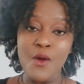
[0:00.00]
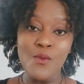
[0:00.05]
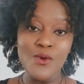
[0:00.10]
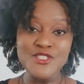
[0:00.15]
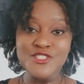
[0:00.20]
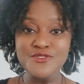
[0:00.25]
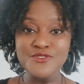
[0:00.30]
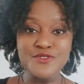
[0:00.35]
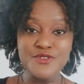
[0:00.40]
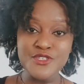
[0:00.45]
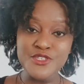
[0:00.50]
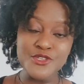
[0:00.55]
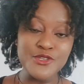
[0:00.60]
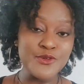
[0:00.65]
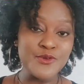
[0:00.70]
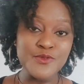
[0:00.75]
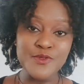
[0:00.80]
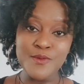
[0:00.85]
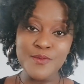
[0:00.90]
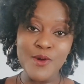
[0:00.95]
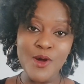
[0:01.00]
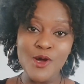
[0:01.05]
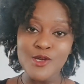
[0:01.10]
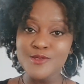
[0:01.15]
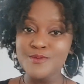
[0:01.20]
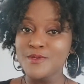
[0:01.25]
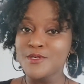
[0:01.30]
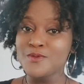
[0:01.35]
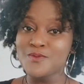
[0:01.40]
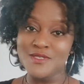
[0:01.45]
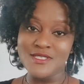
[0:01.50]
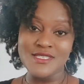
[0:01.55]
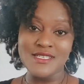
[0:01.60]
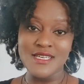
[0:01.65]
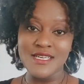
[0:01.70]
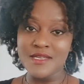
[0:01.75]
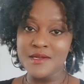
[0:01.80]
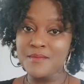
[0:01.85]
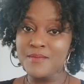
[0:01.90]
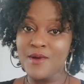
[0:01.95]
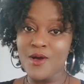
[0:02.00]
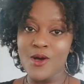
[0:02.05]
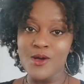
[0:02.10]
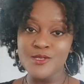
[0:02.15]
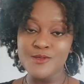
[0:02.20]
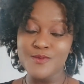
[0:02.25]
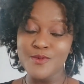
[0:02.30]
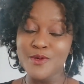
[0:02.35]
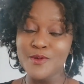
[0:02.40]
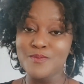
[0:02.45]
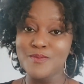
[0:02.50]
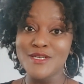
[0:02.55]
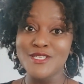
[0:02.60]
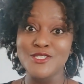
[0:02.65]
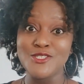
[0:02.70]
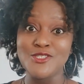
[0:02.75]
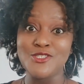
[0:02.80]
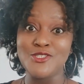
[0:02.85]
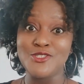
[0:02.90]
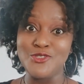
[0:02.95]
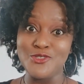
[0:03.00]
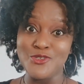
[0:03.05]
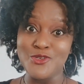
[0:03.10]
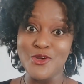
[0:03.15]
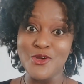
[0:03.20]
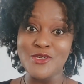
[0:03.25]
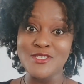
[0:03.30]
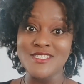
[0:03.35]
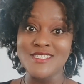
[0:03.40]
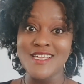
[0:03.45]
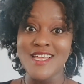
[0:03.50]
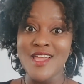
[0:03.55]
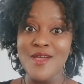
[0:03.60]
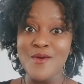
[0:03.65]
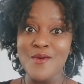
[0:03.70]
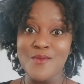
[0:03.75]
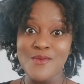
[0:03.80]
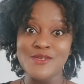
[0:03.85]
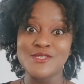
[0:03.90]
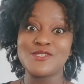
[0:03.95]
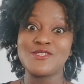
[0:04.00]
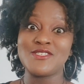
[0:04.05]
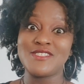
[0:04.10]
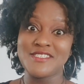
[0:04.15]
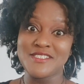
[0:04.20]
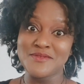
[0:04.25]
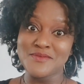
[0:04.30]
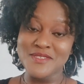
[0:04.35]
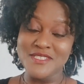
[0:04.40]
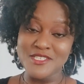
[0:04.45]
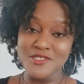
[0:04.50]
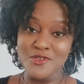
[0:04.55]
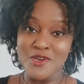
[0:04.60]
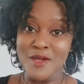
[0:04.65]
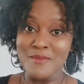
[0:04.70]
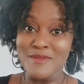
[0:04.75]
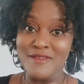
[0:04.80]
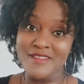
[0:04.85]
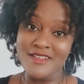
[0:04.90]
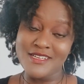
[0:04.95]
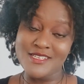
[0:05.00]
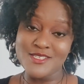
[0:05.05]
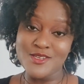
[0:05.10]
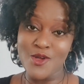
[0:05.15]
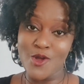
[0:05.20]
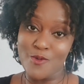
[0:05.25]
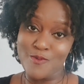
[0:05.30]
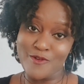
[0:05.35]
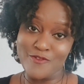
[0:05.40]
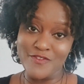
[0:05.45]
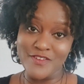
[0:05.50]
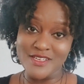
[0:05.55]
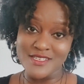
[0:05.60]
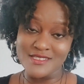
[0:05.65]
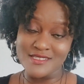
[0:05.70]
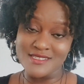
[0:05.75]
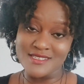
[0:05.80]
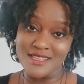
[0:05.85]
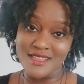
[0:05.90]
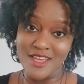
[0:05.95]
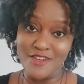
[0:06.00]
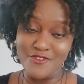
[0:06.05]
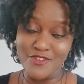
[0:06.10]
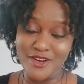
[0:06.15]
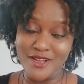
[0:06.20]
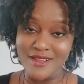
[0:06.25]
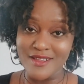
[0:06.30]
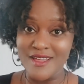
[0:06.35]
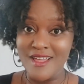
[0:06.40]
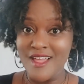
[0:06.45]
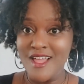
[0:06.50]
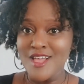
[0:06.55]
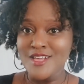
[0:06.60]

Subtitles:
want to renew the passport, want to get a passport, but do not want to deal with the drama that is home affairs in South Africa.